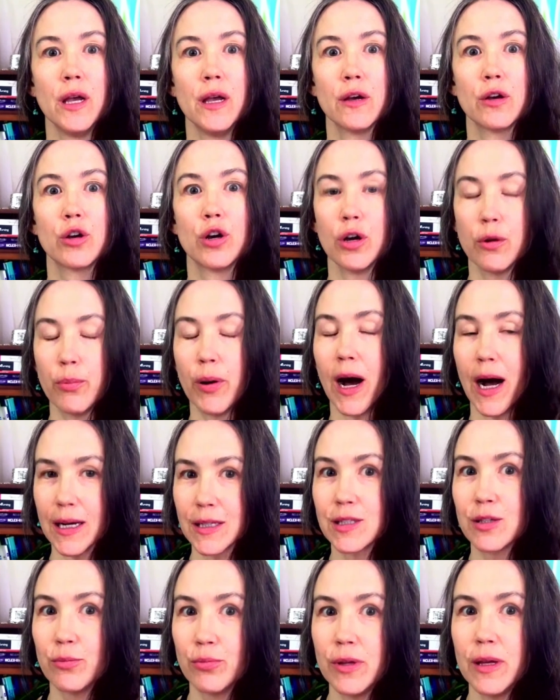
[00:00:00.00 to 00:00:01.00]
could
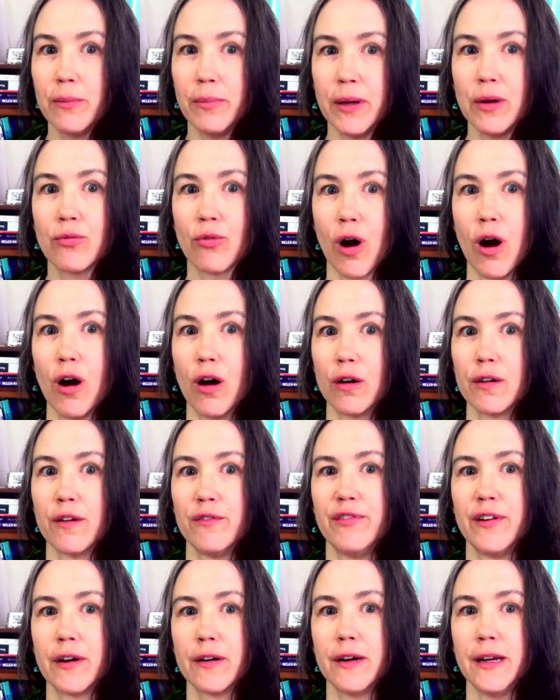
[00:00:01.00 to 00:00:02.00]
possibly be wrong, a
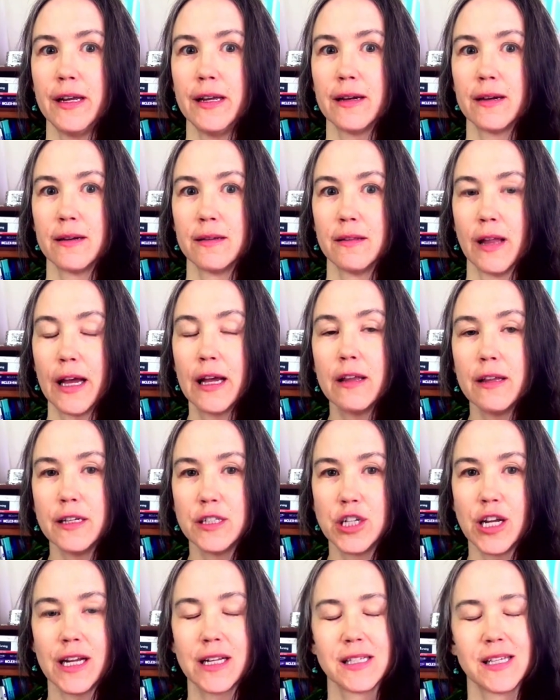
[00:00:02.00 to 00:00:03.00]
very likely
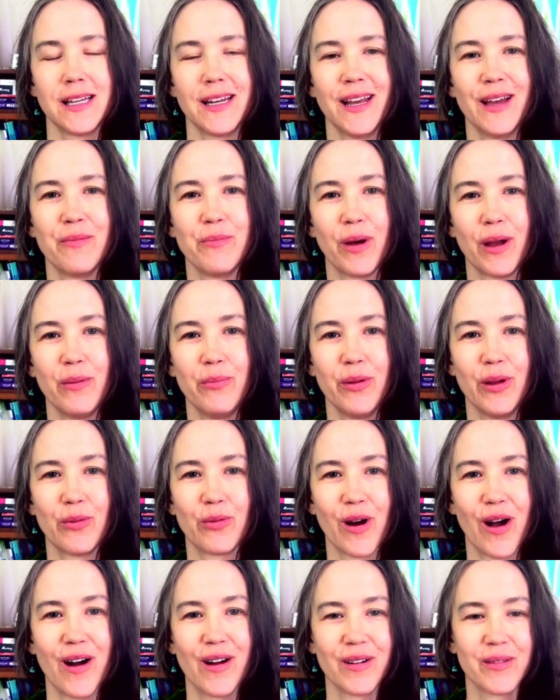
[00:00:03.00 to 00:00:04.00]
chance that it might be
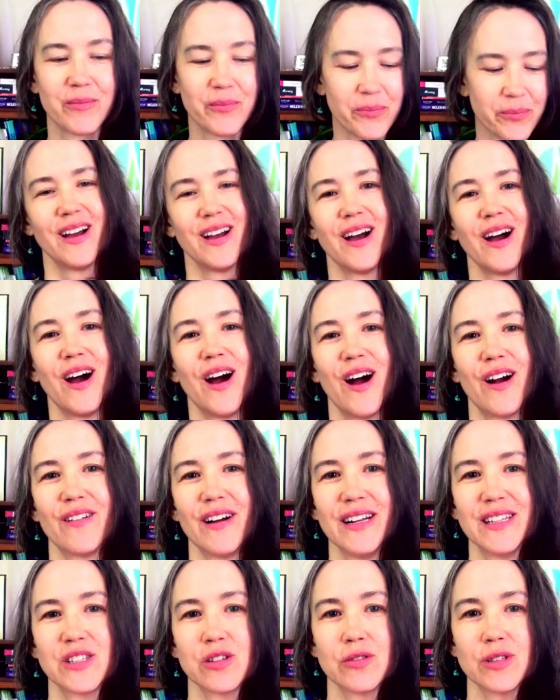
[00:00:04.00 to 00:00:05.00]
wrong. All
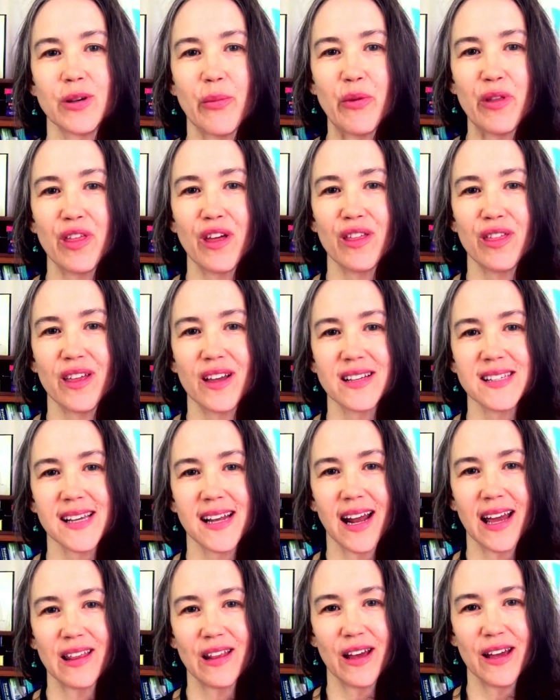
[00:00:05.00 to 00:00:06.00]
right, so some of the things that
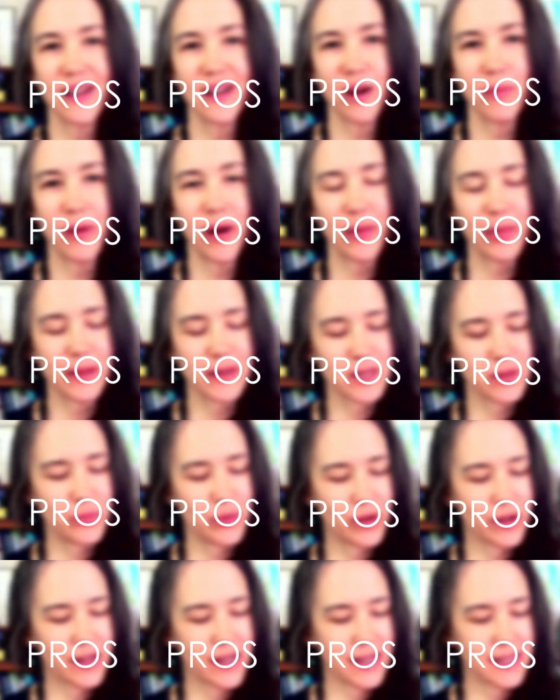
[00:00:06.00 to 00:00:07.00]
I like about this
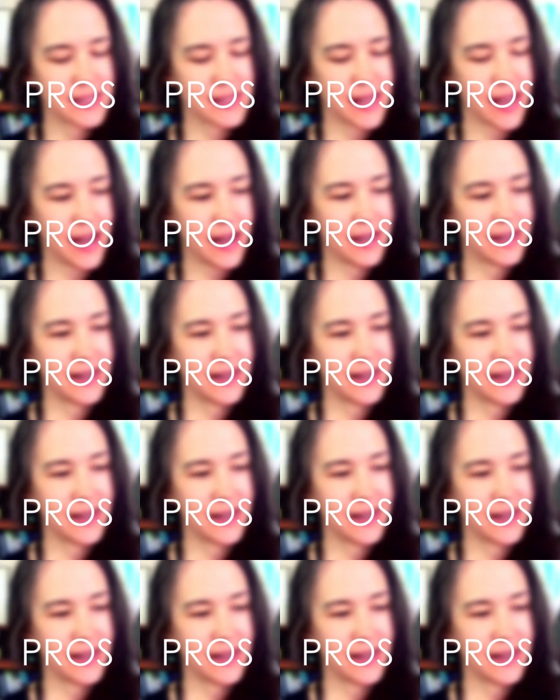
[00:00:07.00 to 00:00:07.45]
book is that